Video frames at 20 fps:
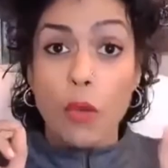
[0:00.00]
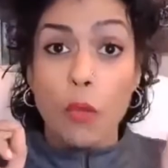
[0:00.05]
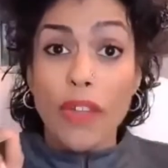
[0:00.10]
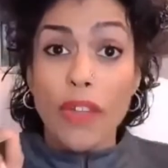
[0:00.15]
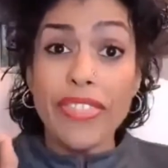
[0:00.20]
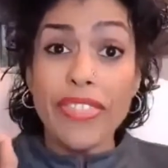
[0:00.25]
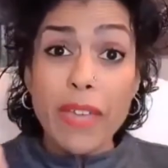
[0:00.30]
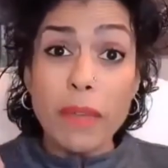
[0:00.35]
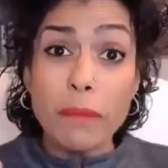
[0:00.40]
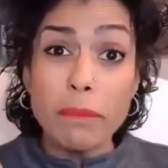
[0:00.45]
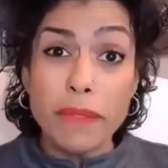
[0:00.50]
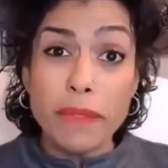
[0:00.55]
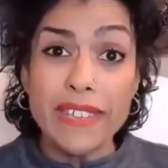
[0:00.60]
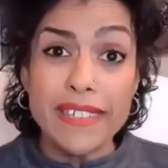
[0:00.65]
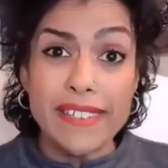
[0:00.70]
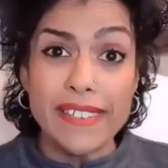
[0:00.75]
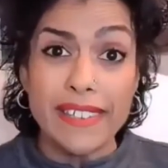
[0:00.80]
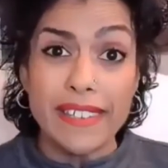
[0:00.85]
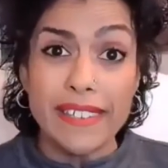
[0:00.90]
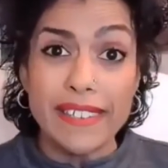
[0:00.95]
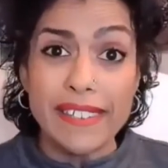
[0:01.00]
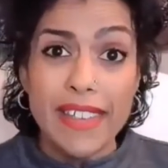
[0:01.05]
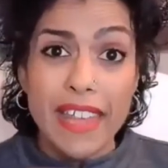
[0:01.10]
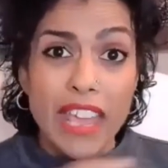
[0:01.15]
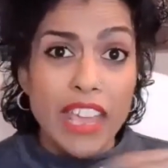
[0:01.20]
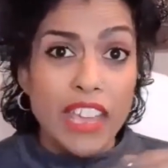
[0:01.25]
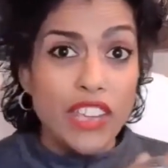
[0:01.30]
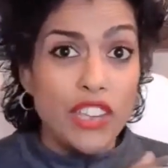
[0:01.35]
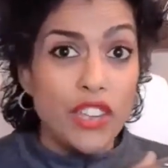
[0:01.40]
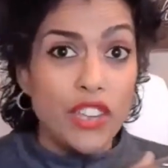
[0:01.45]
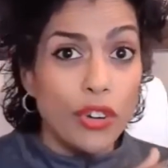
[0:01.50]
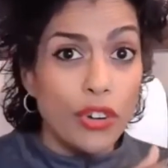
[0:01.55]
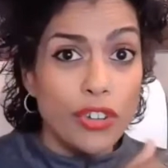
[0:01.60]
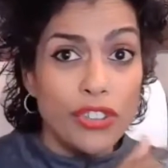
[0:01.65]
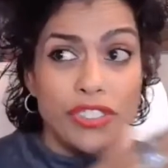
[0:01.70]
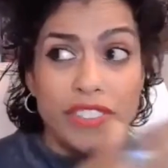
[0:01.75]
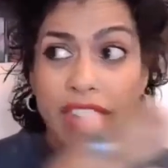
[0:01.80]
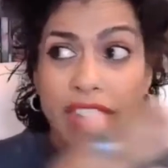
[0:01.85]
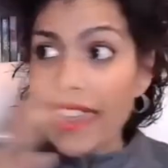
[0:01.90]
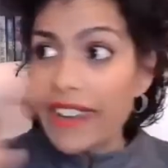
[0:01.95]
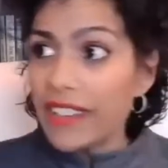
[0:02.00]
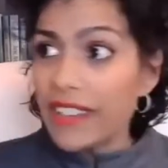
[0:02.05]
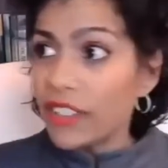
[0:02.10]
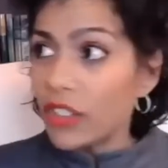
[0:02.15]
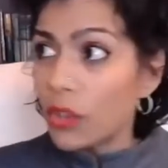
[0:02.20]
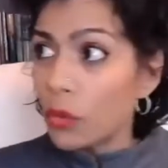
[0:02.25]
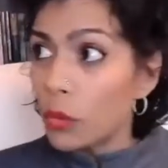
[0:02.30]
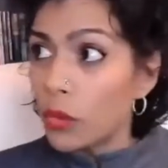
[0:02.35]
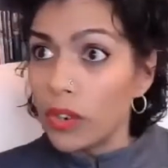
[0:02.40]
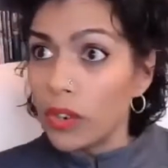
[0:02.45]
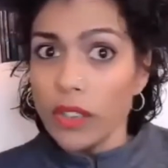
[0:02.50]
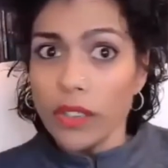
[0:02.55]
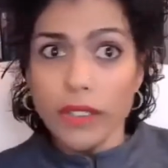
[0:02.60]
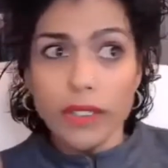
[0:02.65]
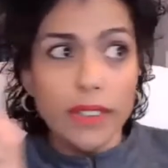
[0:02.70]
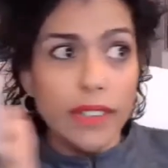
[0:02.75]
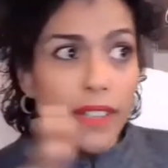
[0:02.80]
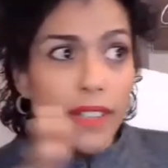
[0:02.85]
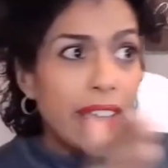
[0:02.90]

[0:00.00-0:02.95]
What that means is you're scanning the world